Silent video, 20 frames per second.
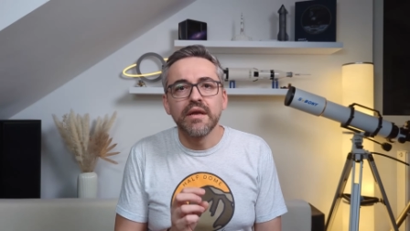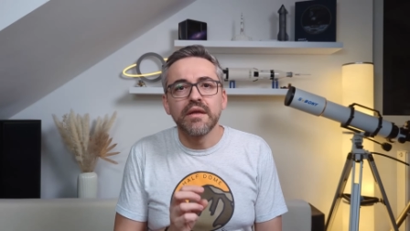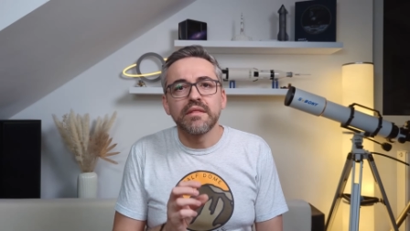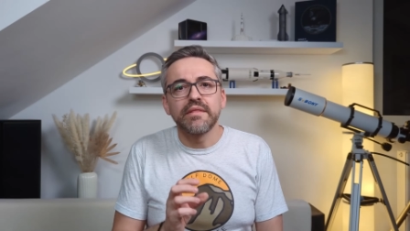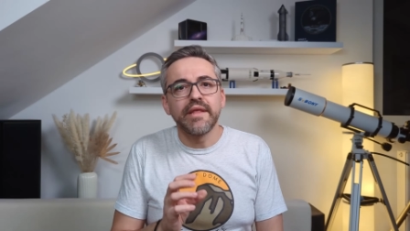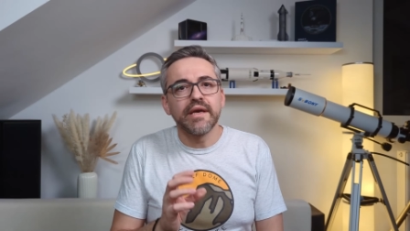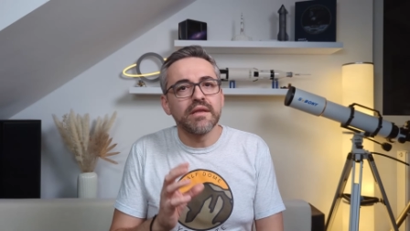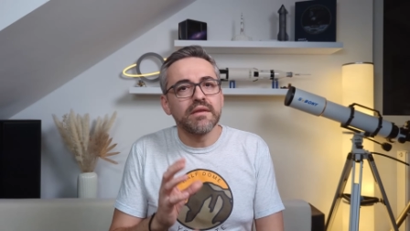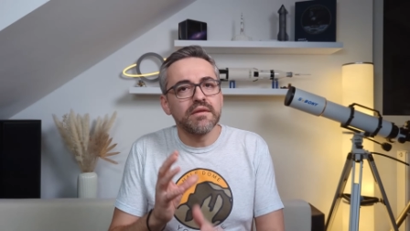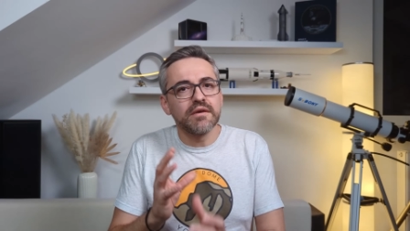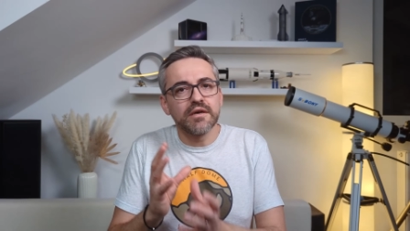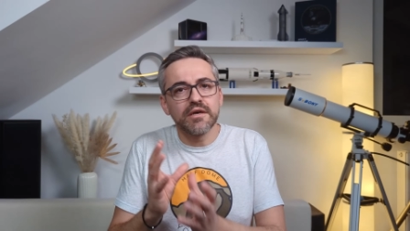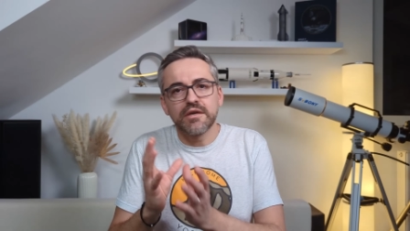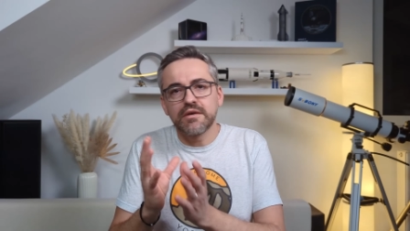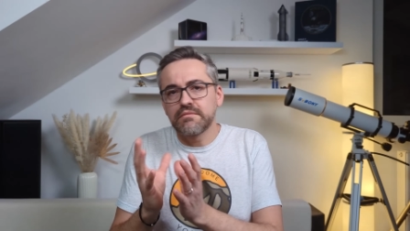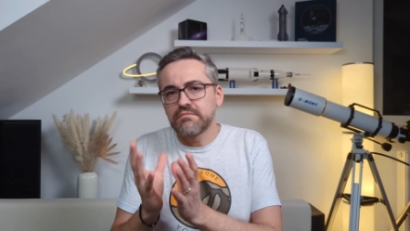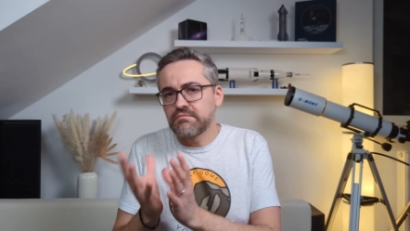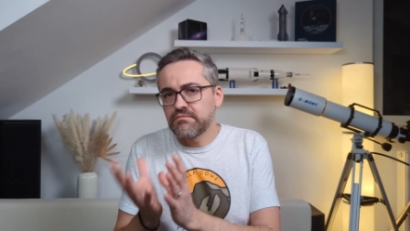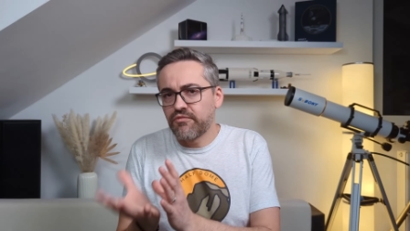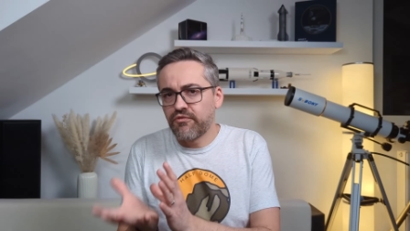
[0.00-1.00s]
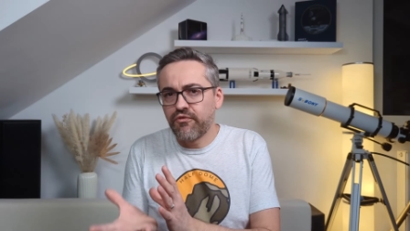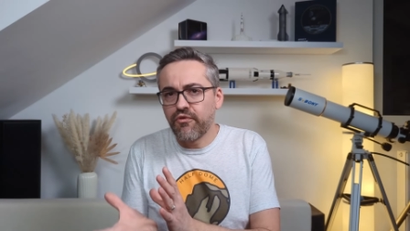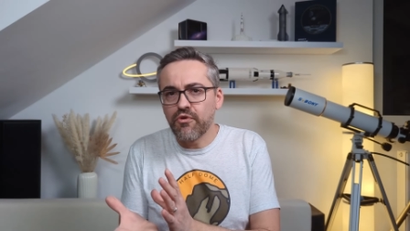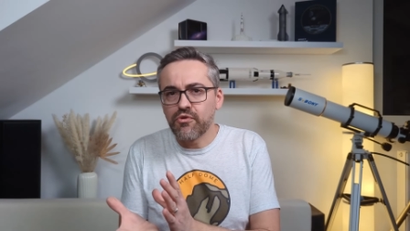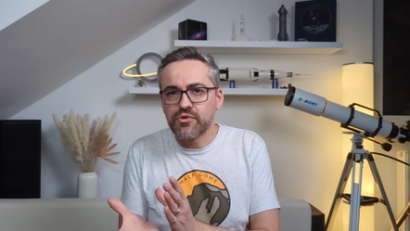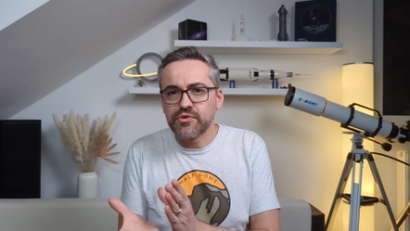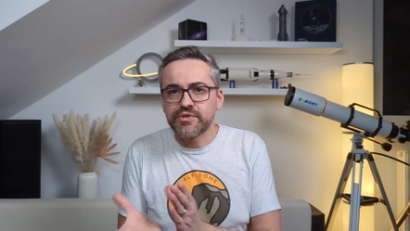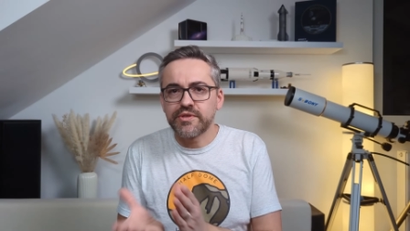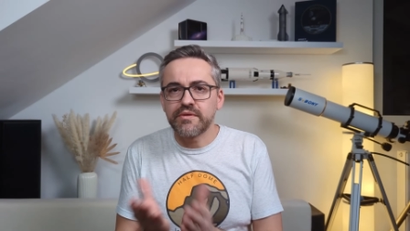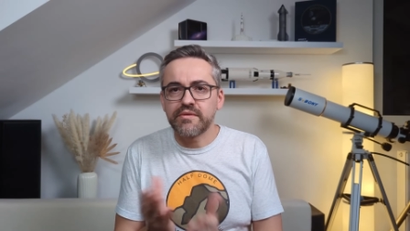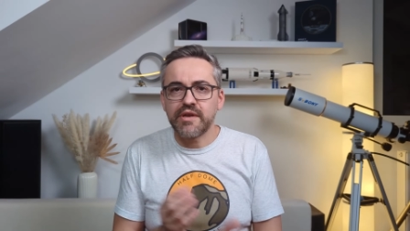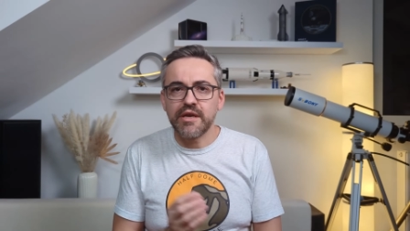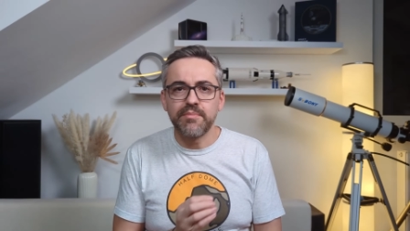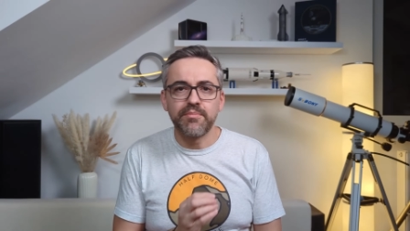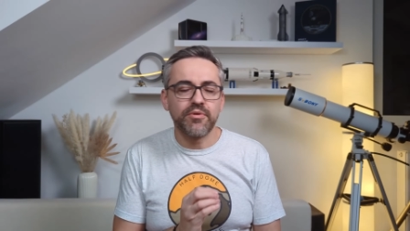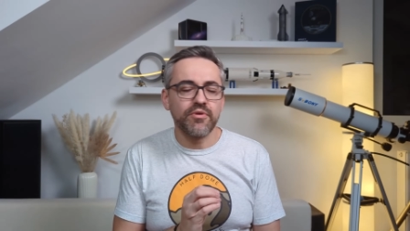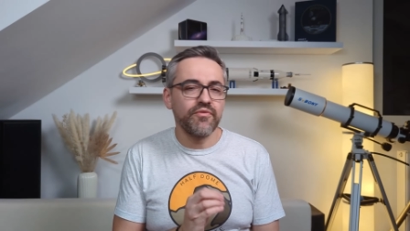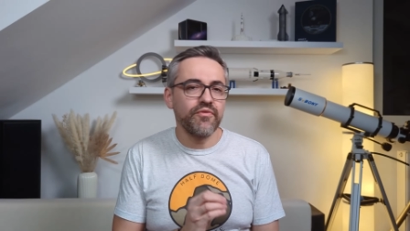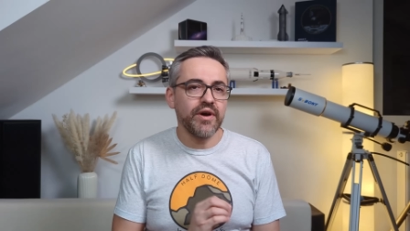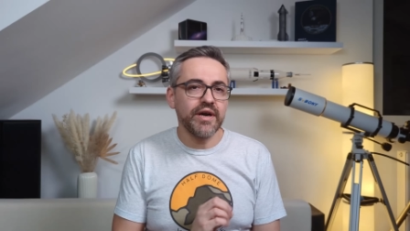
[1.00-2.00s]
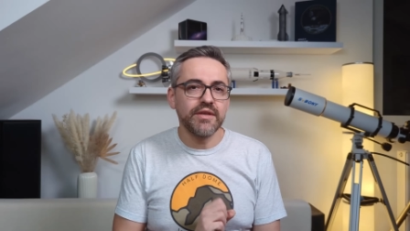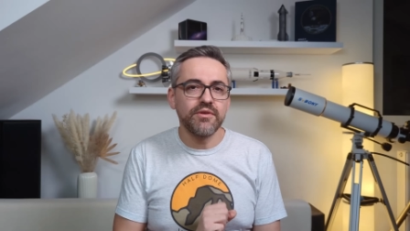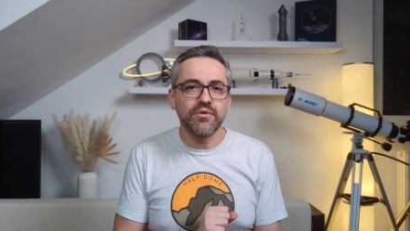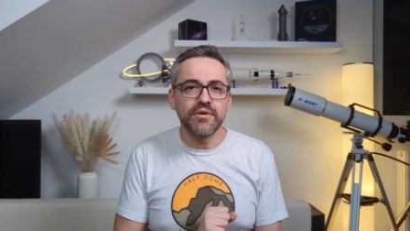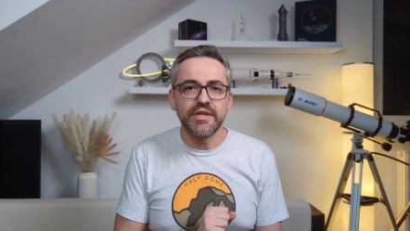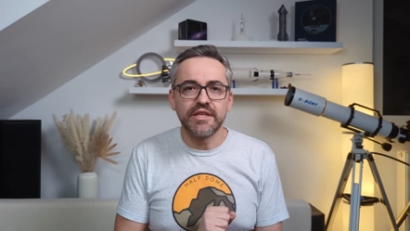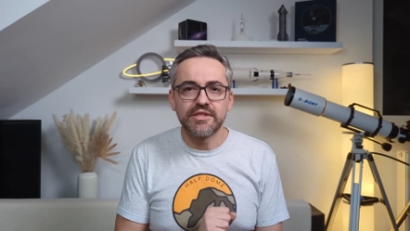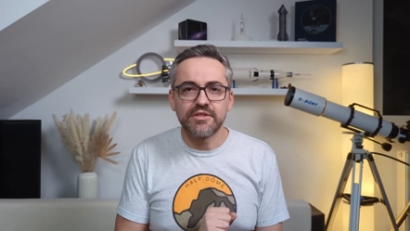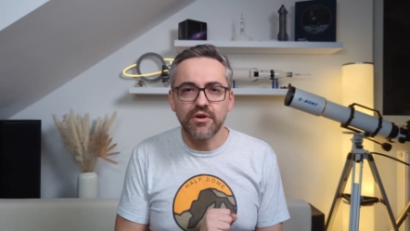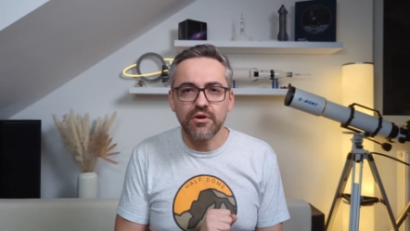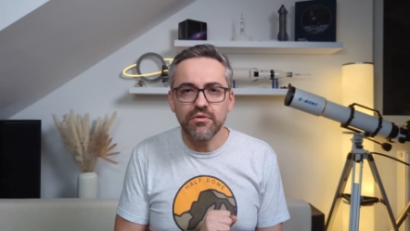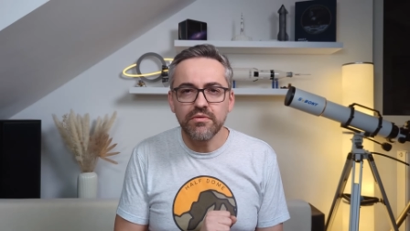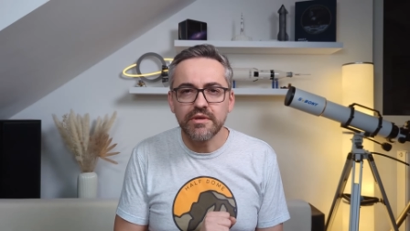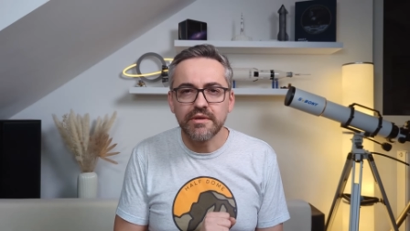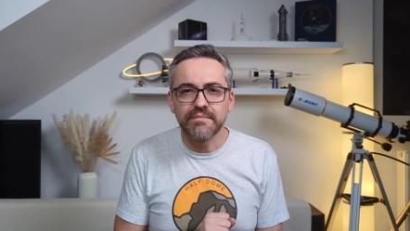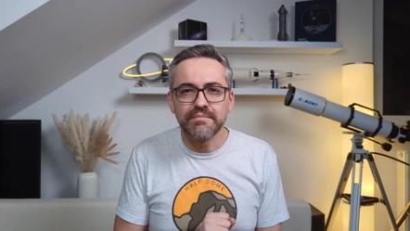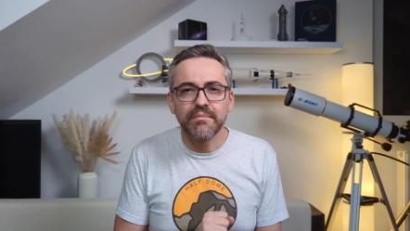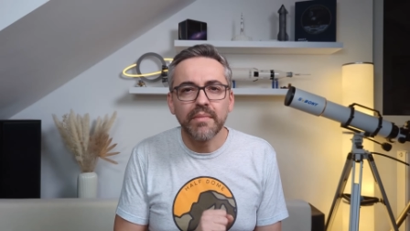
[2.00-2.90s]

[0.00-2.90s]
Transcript: than the focuser can provide on its own,